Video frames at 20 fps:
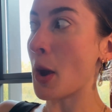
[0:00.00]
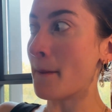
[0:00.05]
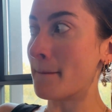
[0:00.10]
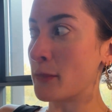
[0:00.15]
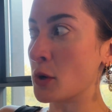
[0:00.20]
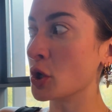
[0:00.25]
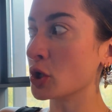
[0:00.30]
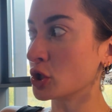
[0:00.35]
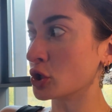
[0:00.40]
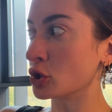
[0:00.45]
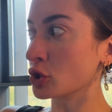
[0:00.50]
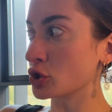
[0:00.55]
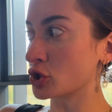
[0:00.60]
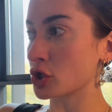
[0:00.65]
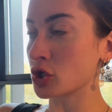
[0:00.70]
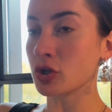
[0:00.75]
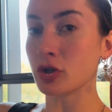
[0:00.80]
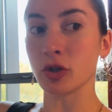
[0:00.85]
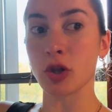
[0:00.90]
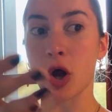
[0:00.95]
Put your
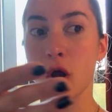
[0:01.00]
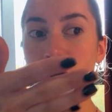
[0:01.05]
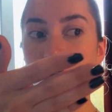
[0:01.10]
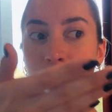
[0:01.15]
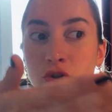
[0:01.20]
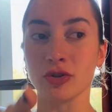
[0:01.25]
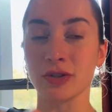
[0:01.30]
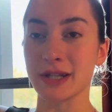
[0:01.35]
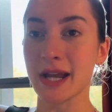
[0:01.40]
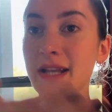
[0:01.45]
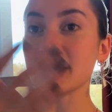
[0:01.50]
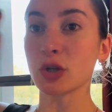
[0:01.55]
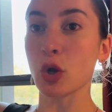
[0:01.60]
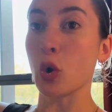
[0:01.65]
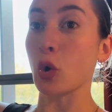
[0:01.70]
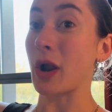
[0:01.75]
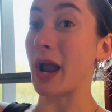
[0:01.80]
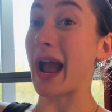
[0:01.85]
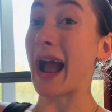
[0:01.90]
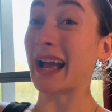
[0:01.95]
journal on your desk,
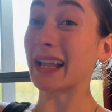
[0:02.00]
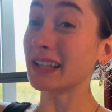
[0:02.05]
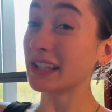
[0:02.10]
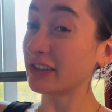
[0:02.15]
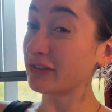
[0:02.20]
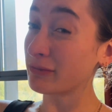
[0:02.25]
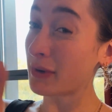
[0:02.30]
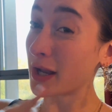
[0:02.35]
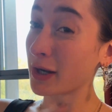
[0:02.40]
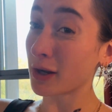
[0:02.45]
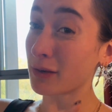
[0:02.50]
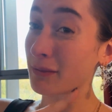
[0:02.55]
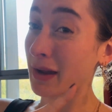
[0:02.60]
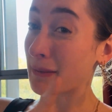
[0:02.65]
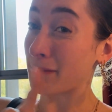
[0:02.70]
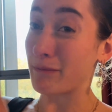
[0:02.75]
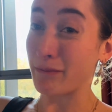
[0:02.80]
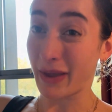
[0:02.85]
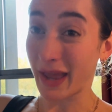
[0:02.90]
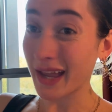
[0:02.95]
or I leave mine on my
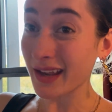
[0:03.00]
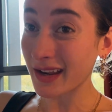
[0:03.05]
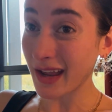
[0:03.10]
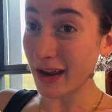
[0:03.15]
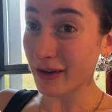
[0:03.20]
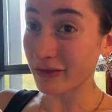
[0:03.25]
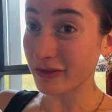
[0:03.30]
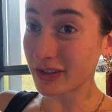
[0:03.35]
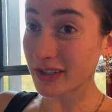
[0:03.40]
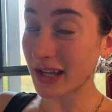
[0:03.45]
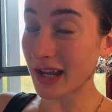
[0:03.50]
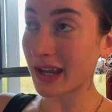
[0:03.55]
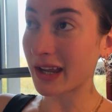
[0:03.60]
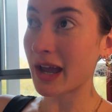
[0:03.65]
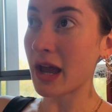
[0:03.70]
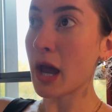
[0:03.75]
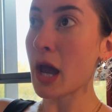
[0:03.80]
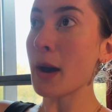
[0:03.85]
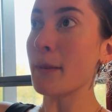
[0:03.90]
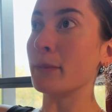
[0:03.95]
bed every day.
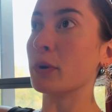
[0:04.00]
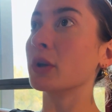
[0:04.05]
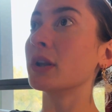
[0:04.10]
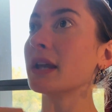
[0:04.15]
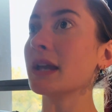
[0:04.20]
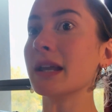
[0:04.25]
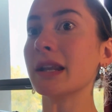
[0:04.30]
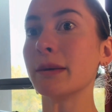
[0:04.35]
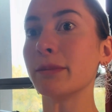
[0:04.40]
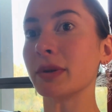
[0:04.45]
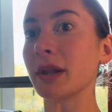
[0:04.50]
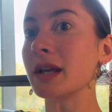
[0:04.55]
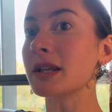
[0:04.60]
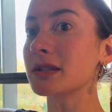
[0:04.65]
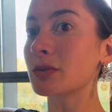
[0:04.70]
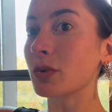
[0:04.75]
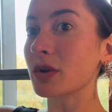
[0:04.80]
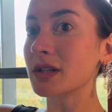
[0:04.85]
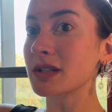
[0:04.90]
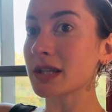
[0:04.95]
Put it in a
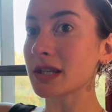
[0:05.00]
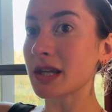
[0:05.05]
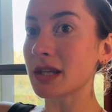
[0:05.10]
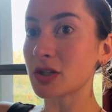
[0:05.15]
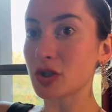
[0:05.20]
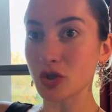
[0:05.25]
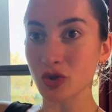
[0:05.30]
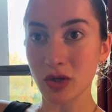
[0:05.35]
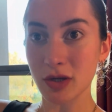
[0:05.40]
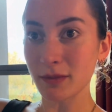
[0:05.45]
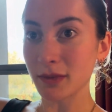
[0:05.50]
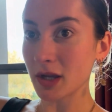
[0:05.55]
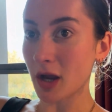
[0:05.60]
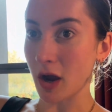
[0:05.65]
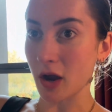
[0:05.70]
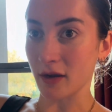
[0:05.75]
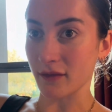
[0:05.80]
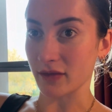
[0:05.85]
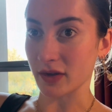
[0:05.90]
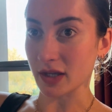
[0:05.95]
place where it's extremely
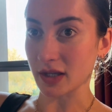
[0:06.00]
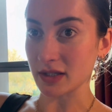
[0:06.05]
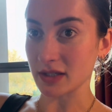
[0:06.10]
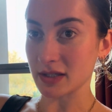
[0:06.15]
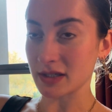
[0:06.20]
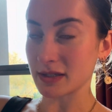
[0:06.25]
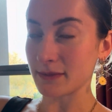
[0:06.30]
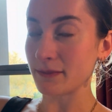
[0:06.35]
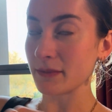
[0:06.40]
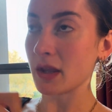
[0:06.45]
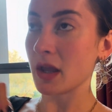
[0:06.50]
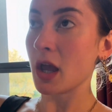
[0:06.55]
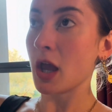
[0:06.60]
obvious.